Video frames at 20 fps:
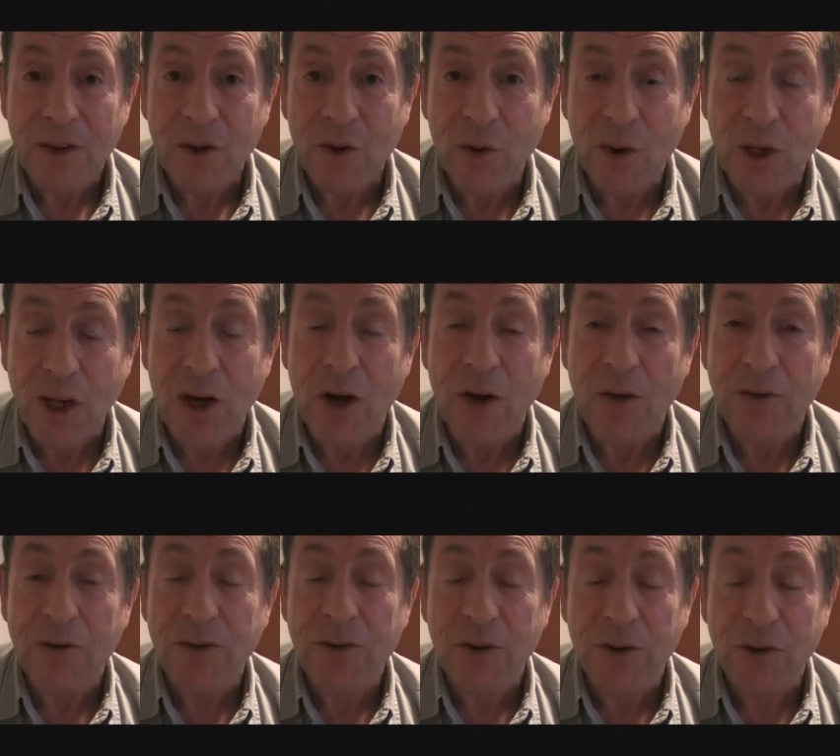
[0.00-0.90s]
going
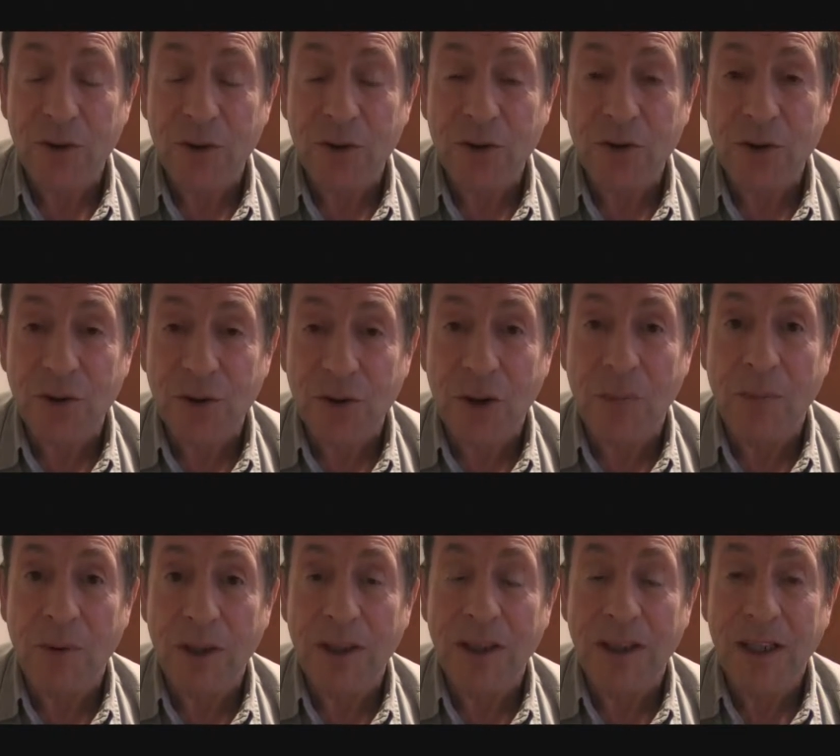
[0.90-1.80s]
off to
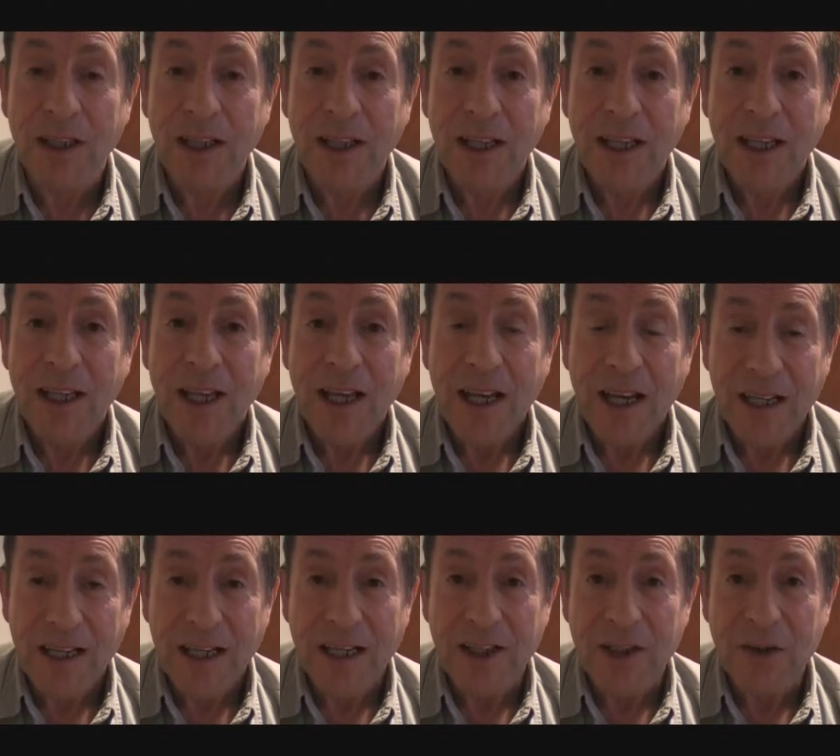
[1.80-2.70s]
Dublin,
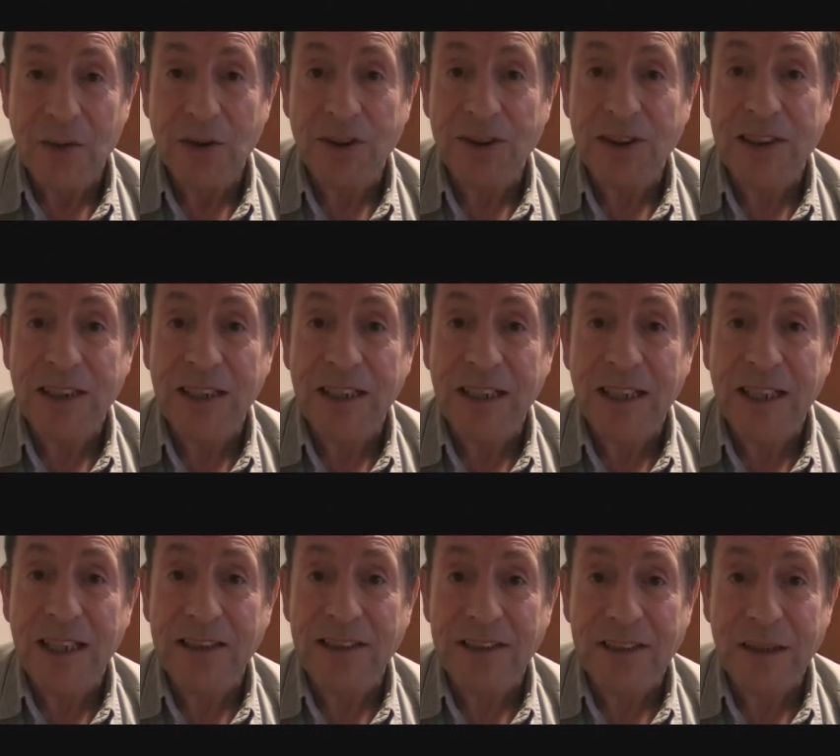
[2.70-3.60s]
and then you will see
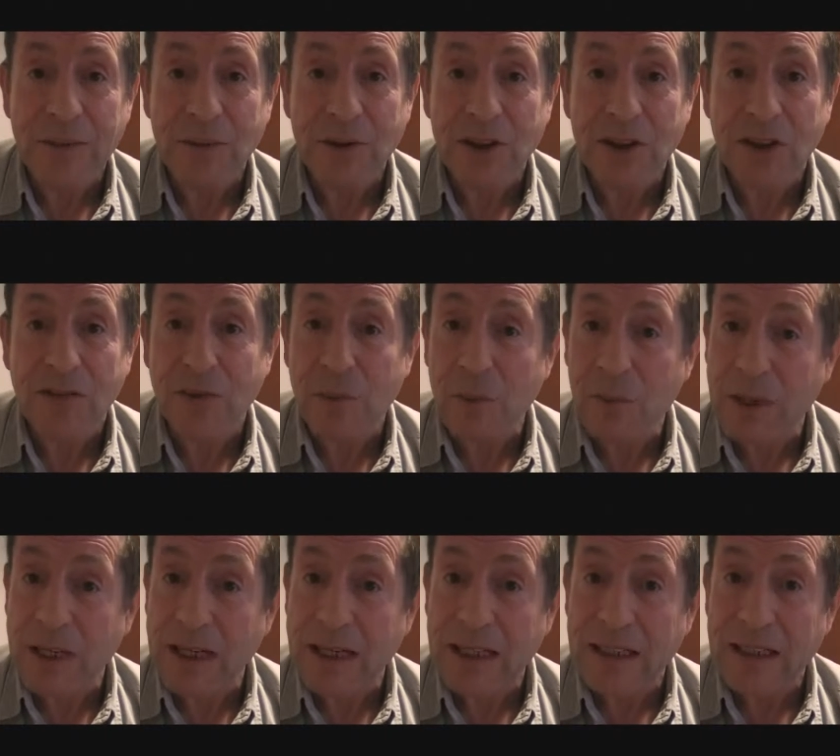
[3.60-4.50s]
a sequence of the
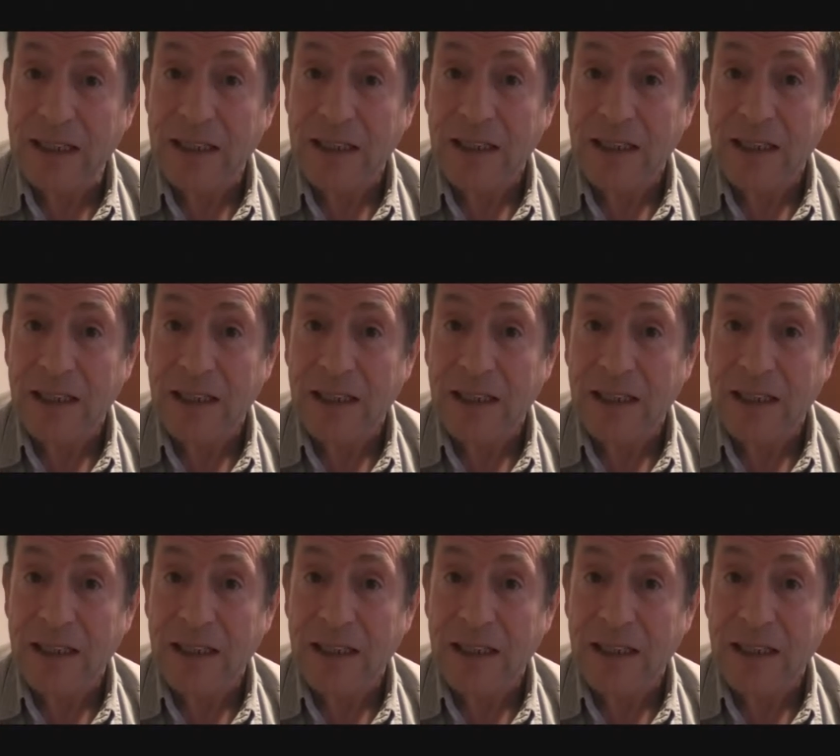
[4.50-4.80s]
plane.